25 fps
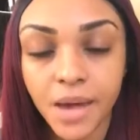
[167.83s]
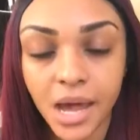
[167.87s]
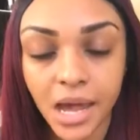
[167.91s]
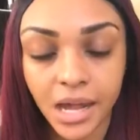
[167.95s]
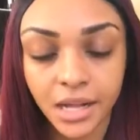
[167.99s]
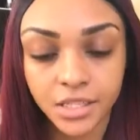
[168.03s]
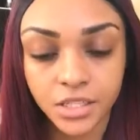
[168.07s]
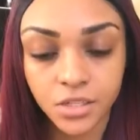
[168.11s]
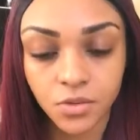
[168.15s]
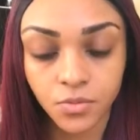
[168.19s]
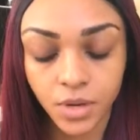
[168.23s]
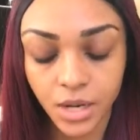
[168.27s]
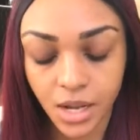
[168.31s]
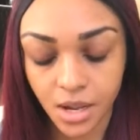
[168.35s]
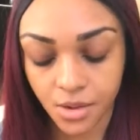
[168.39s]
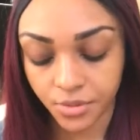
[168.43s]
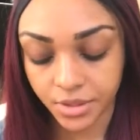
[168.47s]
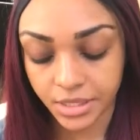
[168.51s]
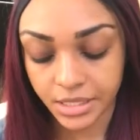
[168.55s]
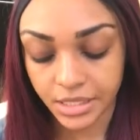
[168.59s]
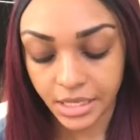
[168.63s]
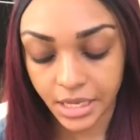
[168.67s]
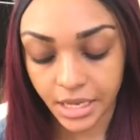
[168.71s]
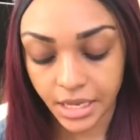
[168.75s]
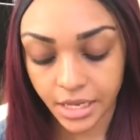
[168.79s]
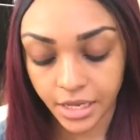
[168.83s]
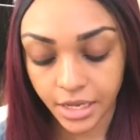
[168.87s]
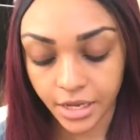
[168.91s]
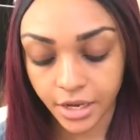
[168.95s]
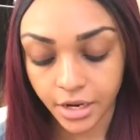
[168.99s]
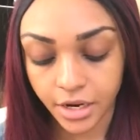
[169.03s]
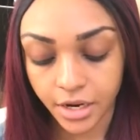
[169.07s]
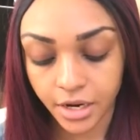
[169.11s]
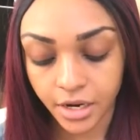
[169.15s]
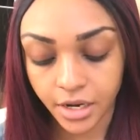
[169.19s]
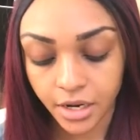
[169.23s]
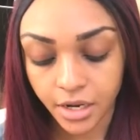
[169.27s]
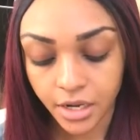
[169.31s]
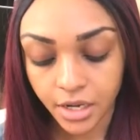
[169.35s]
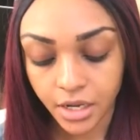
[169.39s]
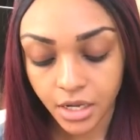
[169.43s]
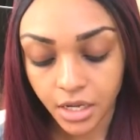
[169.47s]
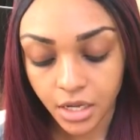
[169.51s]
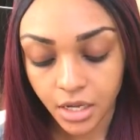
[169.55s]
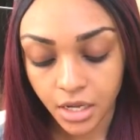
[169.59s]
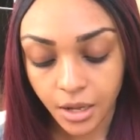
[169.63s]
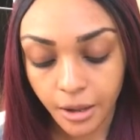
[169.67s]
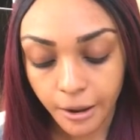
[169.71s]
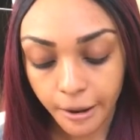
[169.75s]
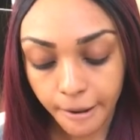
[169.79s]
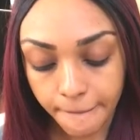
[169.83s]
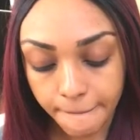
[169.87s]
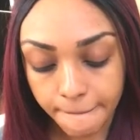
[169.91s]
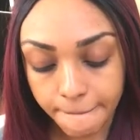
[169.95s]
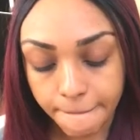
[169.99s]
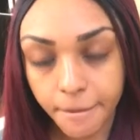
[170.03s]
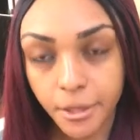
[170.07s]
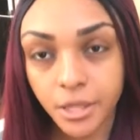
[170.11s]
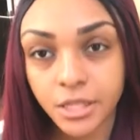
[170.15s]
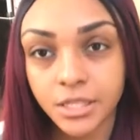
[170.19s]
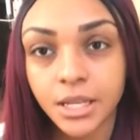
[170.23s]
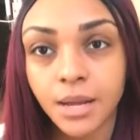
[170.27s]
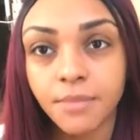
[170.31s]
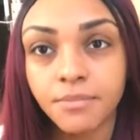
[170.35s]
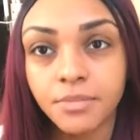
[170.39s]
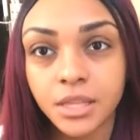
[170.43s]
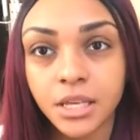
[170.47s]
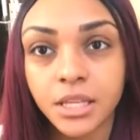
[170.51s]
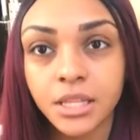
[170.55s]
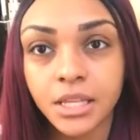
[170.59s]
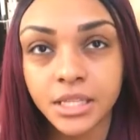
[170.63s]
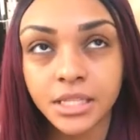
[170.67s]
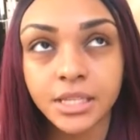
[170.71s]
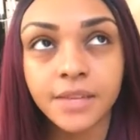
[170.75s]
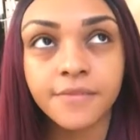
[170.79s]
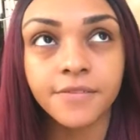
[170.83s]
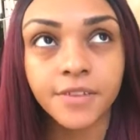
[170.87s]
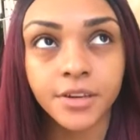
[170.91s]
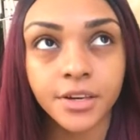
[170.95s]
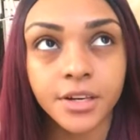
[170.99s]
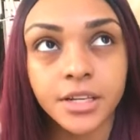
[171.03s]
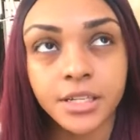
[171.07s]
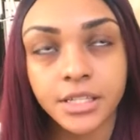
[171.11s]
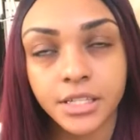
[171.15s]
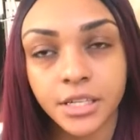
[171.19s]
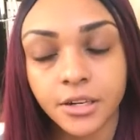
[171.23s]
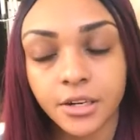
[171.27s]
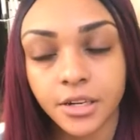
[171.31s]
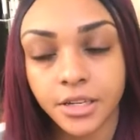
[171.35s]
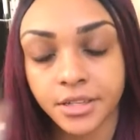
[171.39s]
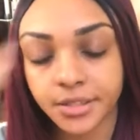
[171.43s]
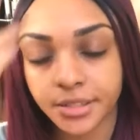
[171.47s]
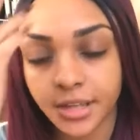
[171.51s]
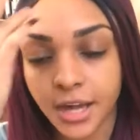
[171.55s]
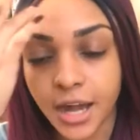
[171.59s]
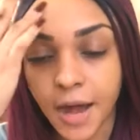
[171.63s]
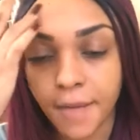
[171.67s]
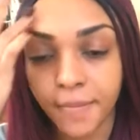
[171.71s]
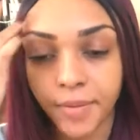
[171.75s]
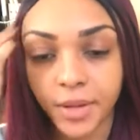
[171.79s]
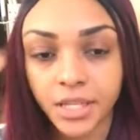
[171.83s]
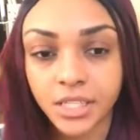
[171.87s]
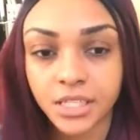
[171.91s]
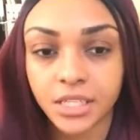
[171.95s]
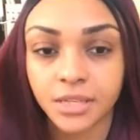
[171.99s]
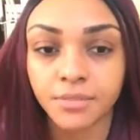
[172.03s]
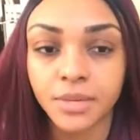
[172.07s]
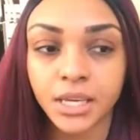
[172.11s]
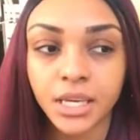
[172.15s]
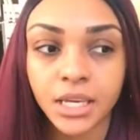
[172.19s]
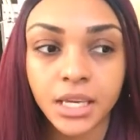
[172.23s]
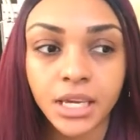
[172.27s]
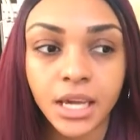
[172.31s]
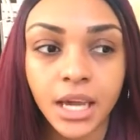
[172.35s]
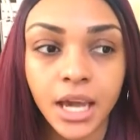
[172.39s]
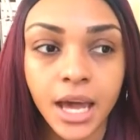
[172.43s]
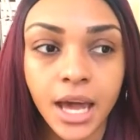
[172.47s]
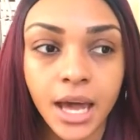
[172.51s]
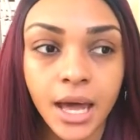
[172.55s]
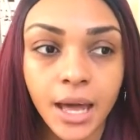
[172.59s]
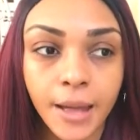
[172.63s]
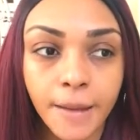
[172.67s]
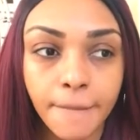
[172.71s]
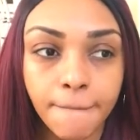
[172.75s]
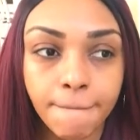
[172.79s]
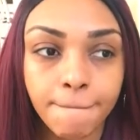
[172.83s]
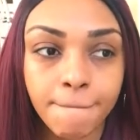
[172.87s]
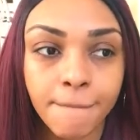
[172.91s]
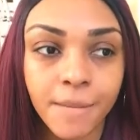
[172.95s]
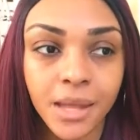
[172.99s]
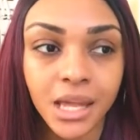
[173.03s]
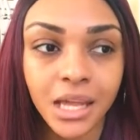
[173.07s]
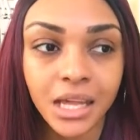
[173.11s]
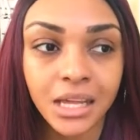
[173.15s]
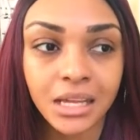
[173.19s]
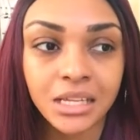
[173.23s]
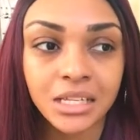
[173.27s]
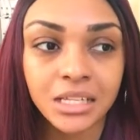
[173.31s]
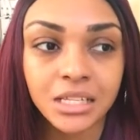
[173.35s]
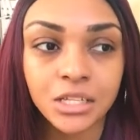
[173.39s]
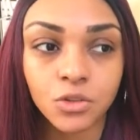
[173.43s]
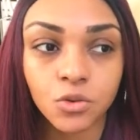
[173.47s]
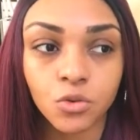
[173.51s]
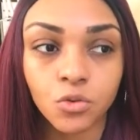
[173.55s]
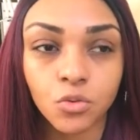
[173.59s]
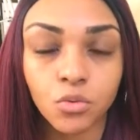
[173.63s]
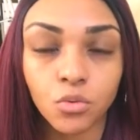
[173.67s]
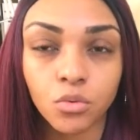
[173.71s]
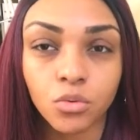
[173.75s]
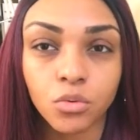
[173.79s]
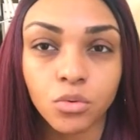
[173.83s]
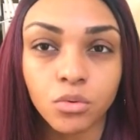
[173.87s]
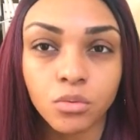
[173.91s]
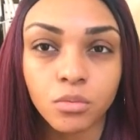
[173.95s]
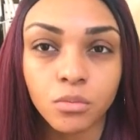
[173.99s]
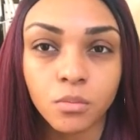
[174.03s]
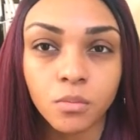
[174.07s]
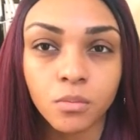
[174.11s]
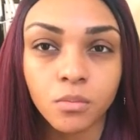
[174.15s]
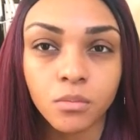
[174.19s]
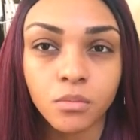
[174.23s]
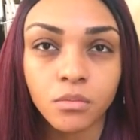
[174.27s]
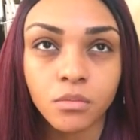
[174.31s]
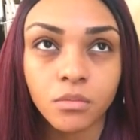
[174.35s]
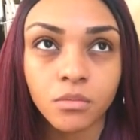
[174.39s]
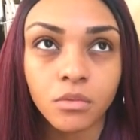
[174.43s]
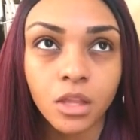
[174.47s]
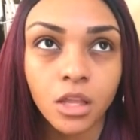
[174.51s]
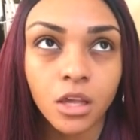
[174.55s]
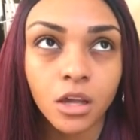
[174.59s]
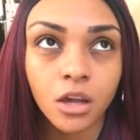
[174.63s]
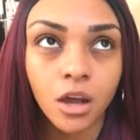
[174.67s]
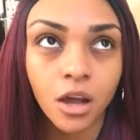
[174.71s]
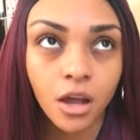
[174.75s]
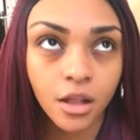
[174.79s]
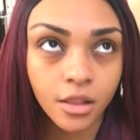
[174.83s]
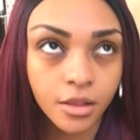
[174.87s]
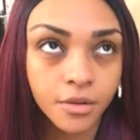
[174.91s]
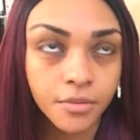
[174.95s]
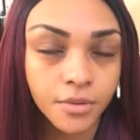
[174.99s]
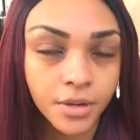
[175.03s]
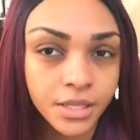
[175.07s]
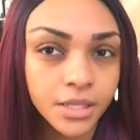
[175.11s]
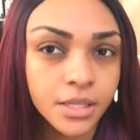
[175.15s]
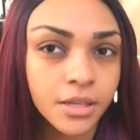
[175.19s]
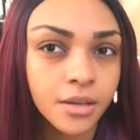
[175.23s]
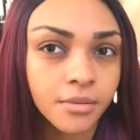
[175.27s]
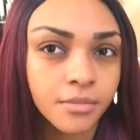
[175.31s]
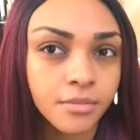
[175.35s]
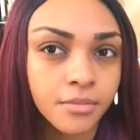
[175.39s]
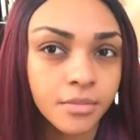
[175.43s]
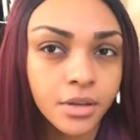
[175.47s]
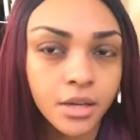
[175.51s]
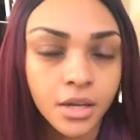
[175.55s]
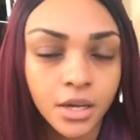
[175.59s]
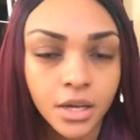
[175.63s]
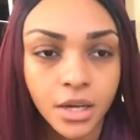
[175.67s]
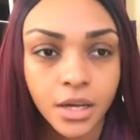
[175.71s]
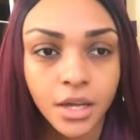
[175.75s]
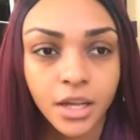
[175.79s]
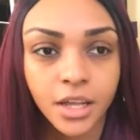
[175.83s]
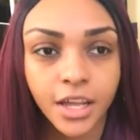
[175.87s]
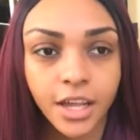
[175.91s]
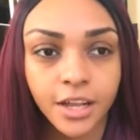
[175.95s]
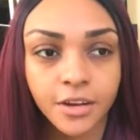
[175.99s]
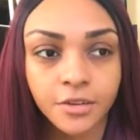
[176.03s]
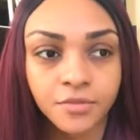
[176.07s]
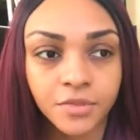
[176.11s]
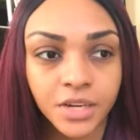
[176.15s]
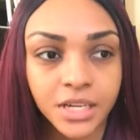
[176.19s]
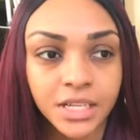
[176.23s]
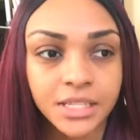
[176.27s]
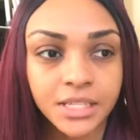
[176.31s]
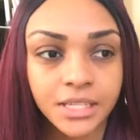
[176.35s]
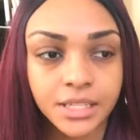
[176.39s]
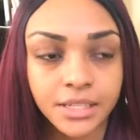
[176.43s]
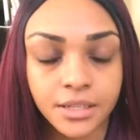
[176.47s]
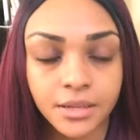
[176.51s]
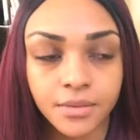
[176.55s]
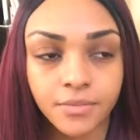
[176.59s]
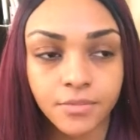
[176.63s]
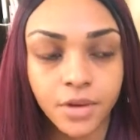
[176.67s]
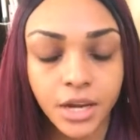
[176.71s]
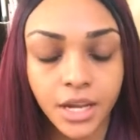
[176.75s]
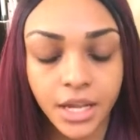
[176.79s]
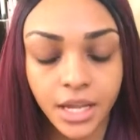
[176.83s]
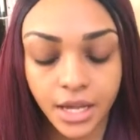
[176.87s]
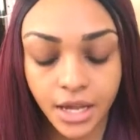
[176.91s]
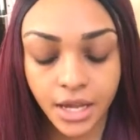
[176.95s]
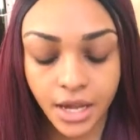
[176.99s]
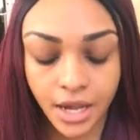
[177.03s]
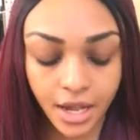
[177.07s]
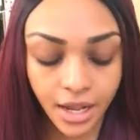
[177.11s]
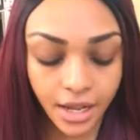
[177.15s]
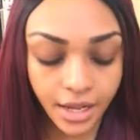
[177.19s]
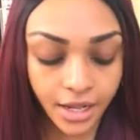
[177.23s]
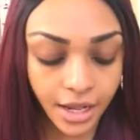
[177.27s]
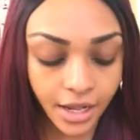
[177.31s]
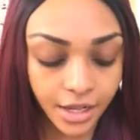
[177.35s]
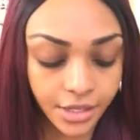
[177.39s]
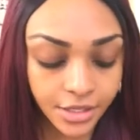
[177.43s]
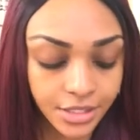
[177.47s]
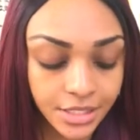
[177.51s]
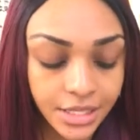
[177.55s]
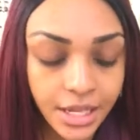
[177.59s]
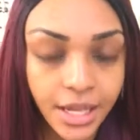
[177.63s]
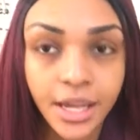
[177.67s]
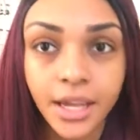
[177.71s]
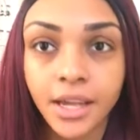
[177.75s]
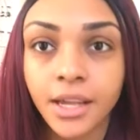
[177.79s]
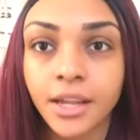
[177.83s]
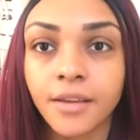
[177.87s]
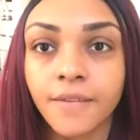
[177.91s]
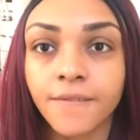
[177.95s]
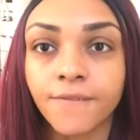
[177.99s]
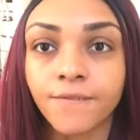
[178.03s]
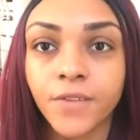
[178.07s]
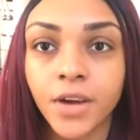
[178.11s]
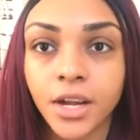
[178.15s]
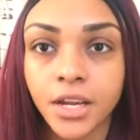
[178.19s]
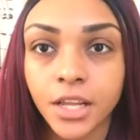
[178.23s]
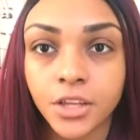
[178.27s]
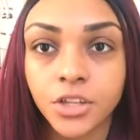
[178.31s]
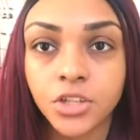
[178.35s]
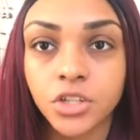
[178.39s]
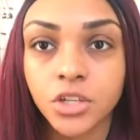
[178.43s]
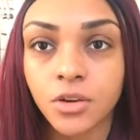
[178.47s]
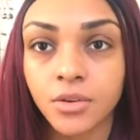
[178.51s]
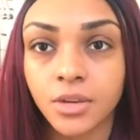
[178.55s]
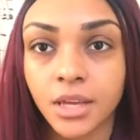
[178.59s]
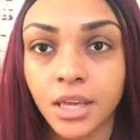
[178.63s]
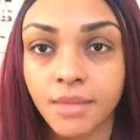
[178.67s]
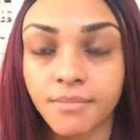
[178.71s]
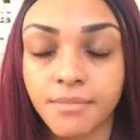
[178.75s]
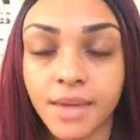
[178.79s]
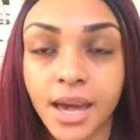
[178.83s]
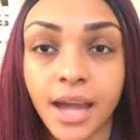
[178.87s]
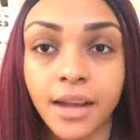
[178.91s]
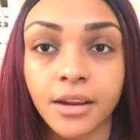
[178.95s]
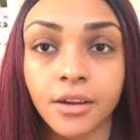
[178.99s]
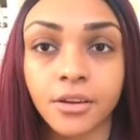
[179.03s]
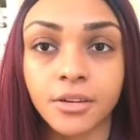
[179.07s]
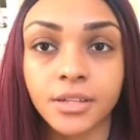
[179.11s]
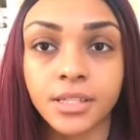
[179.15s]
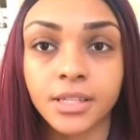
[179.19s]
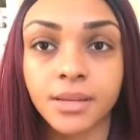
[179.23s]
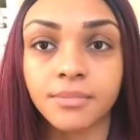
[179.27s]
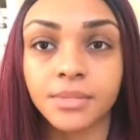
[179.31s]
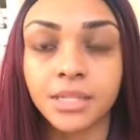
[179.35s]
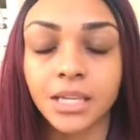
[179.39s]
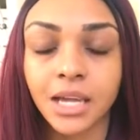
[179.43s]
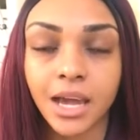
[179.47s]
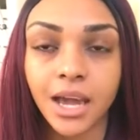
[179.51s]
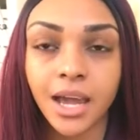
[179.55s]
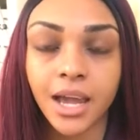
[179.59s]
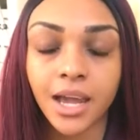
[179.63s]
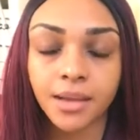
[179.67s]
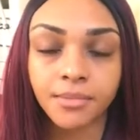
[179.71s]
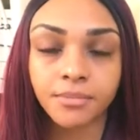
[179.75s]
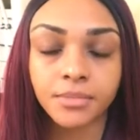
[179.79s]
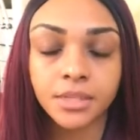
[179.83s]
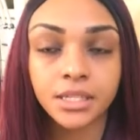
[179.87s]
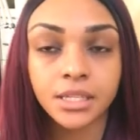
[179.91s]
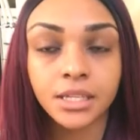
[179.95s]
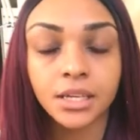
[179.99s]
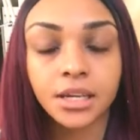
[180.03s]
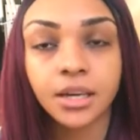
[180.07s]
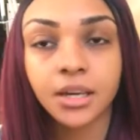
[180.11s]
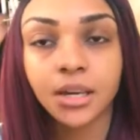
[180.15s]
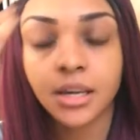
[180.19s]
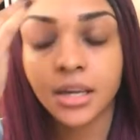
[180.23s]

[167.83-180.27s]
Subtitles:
back to what I was saying here, something that's a very serious topic to me is colorism and racism, right? I say it in a funny, joking manner sometimes.